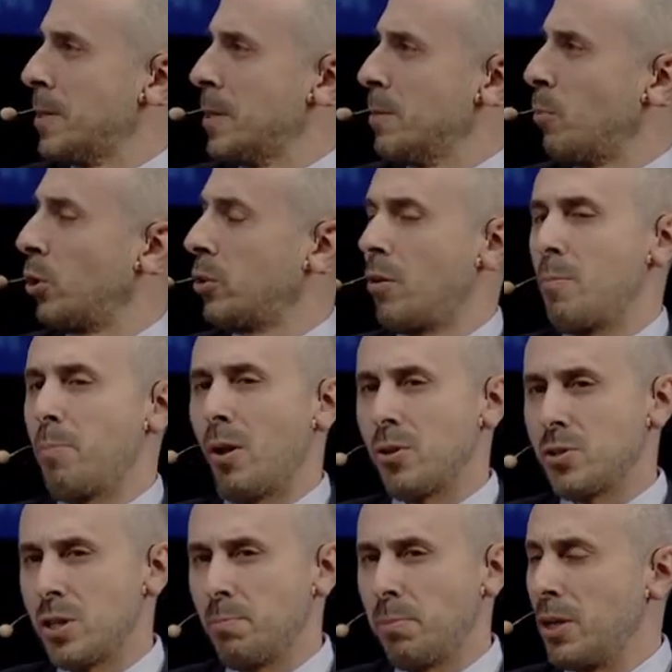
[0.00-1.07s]
Monetary
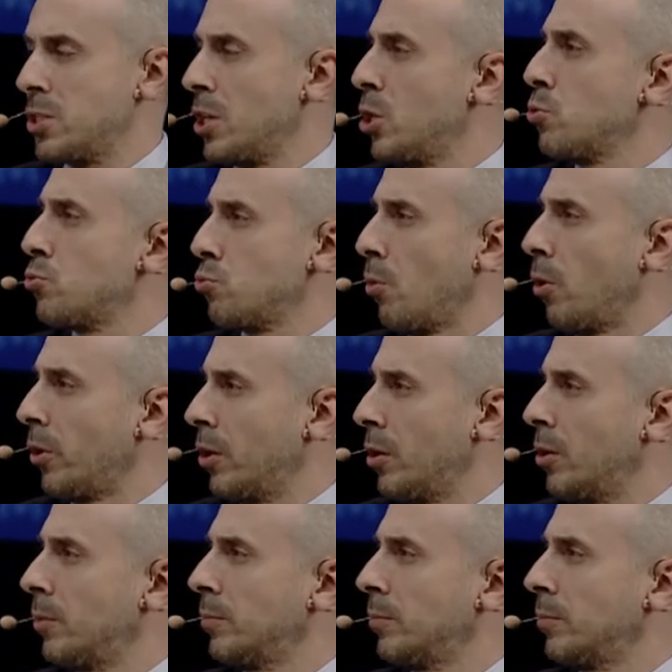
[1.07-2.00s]
policy plays a huge role here.